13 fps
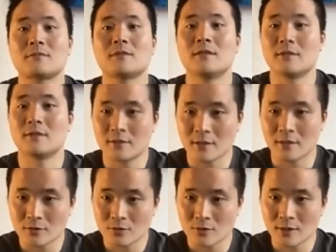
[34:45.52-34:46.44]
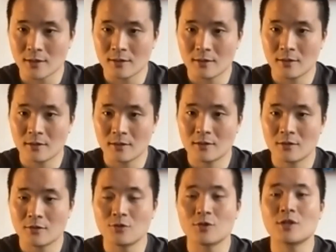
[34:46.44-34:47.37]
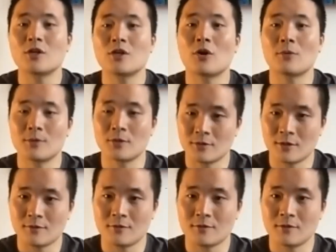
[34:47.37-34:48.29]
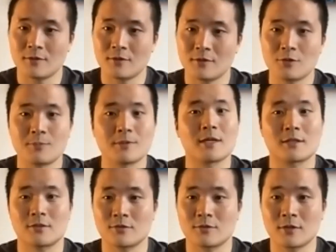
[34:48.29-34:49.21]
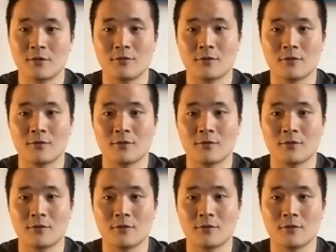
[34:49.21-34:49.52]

In this country, you can arm yourself to protect yourself.